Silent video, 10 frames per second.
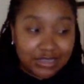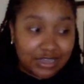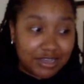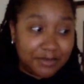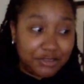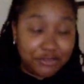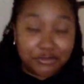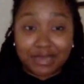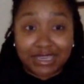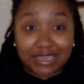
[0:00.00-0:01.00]
um, and you'll
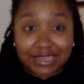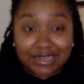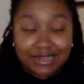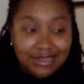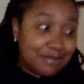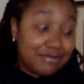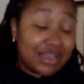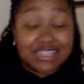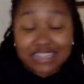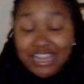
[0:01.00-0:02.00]
make it my
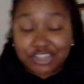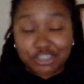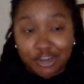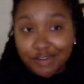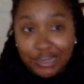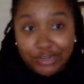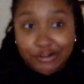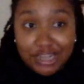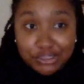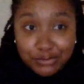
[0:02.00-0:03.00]
cousin actually already
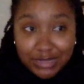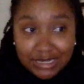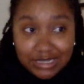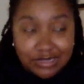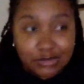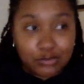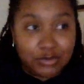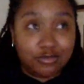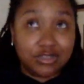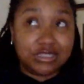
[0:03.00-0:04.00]
graduated.
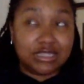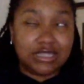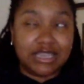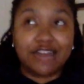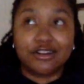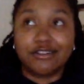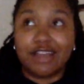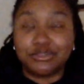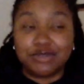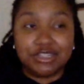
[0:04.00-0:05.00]
We recently had her
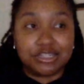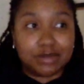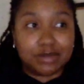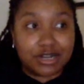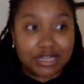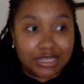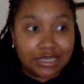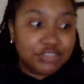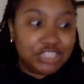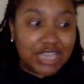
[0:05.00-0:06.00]
graduation party.
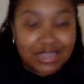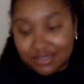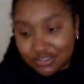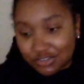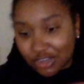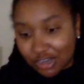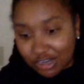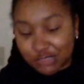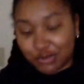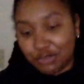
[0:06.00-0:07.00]
She had like these
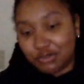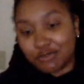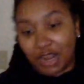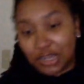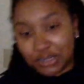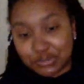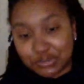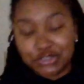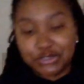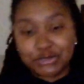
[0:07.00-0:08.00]
cards where you could write
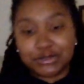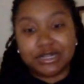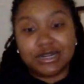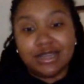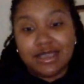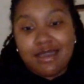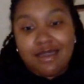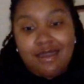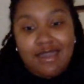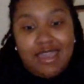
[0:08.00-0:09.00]
notes to
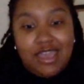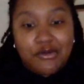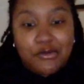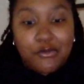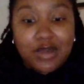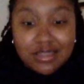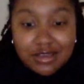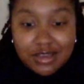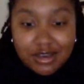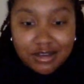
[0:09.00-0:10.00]
her. And on one of
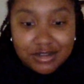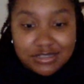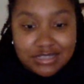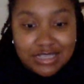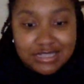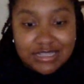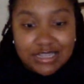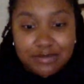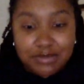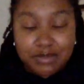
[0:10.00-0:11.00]
the cards, it
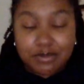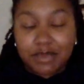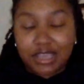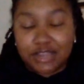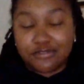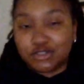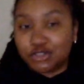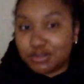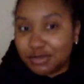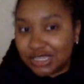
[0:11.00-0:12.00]
said, Be prepared for
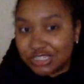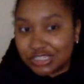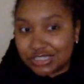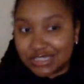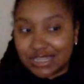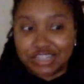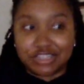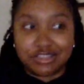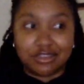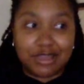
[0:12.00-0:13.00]
tribulations. And I
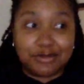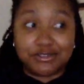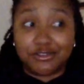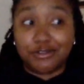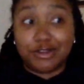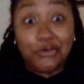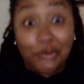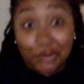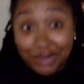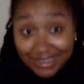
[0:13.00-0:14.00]
just thought that was a great
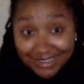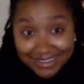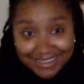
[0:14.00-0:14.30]
warning